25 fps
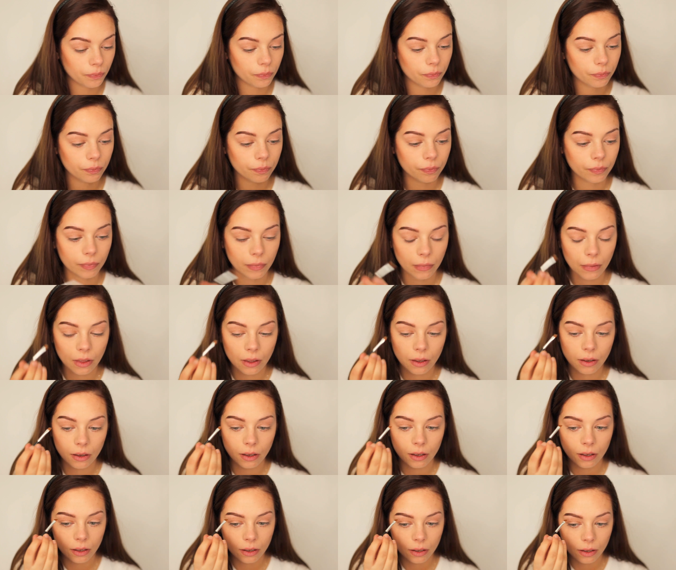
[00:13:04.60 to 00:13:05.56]

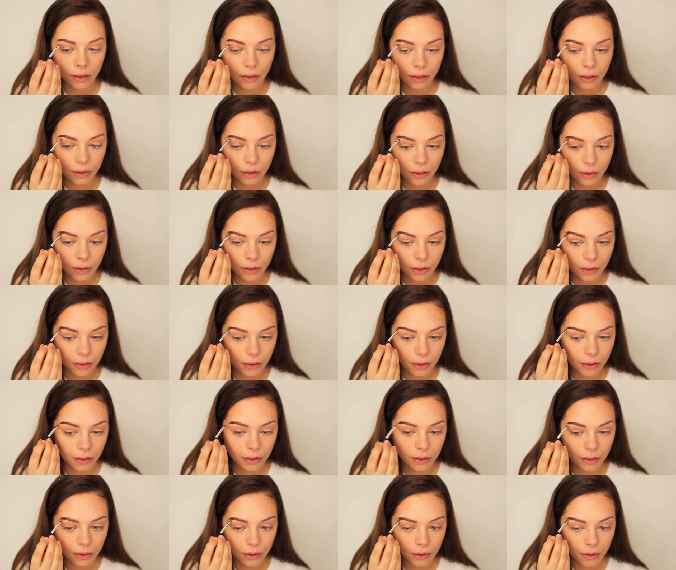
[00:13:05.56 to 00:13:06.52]

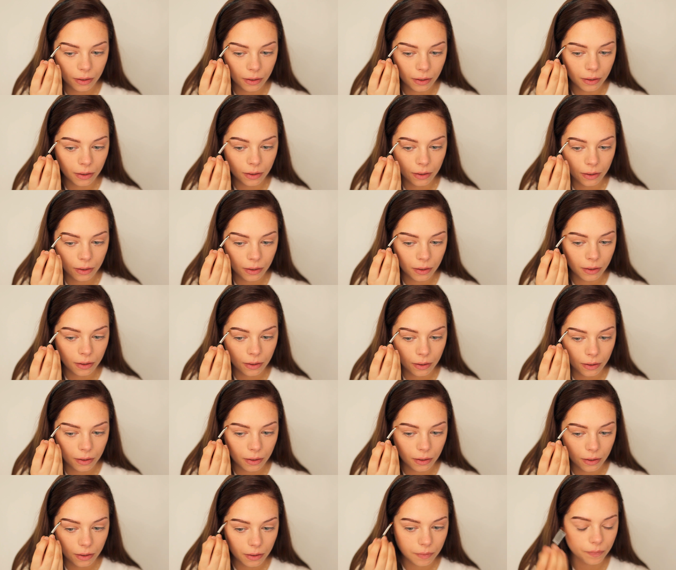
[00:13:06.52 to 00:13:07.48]

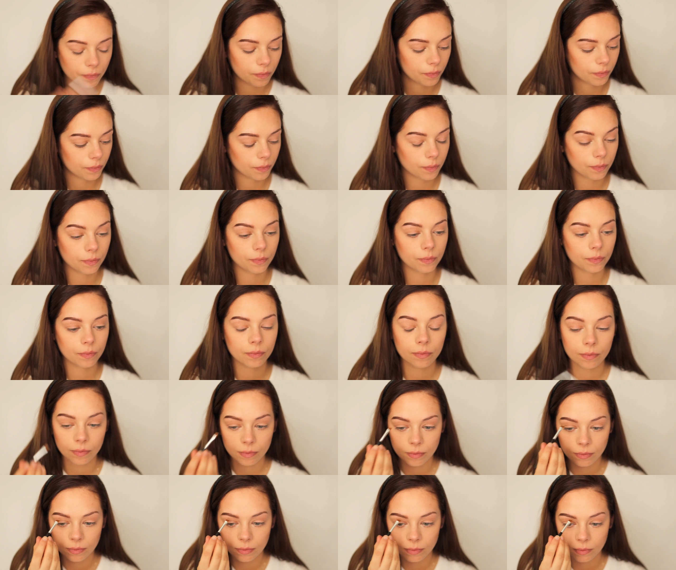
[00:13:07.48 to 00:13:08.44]

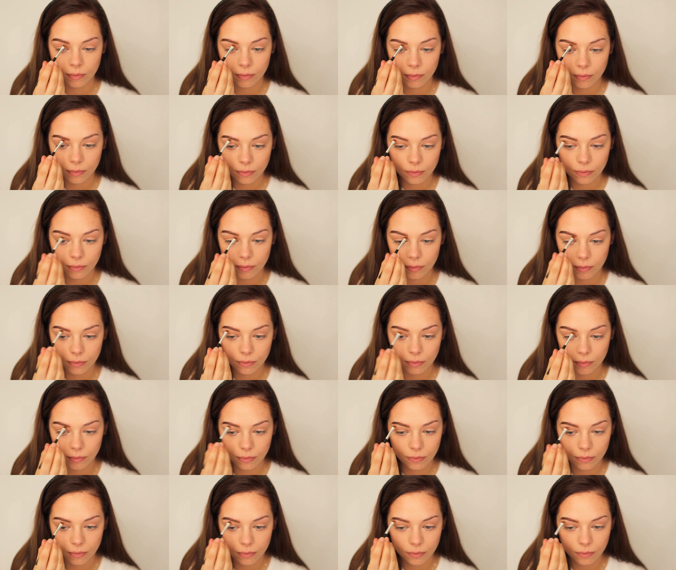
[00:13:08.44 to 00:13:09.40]

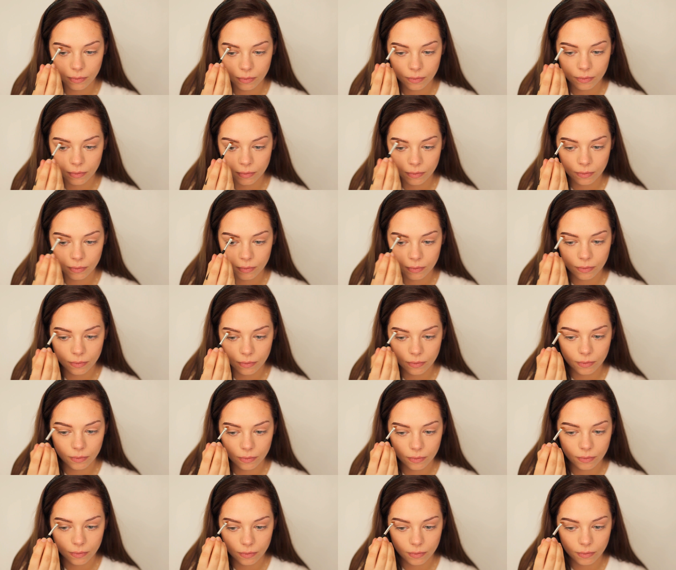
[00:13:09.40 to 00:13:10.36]
(silence)